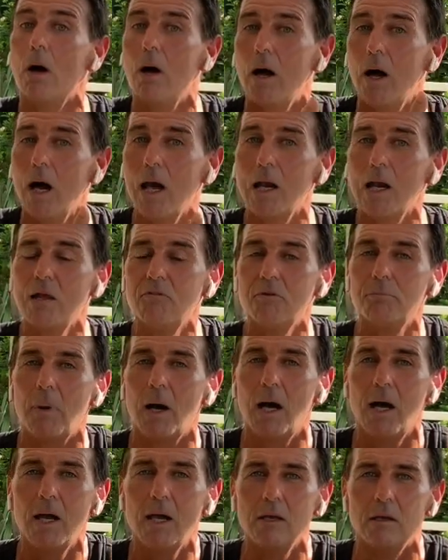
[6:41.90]
I leave it
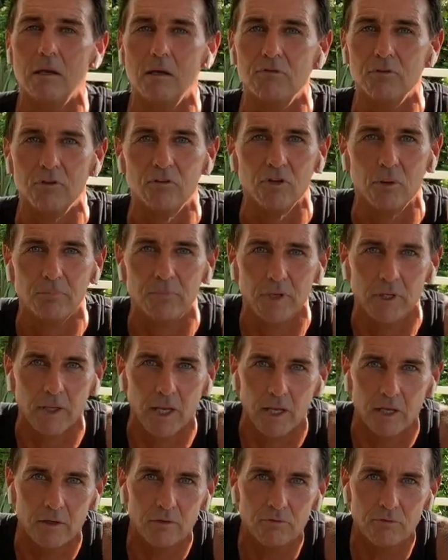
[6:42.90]
behind if it's something
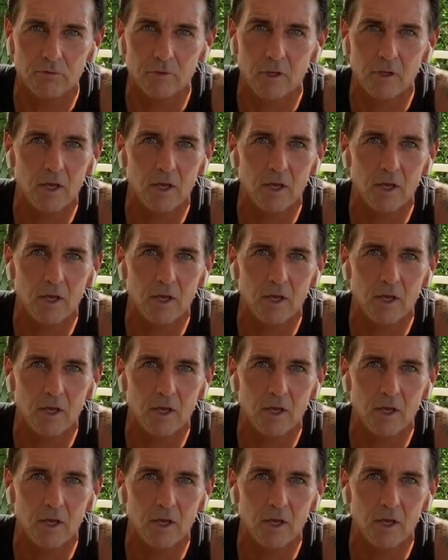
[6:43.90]
negative.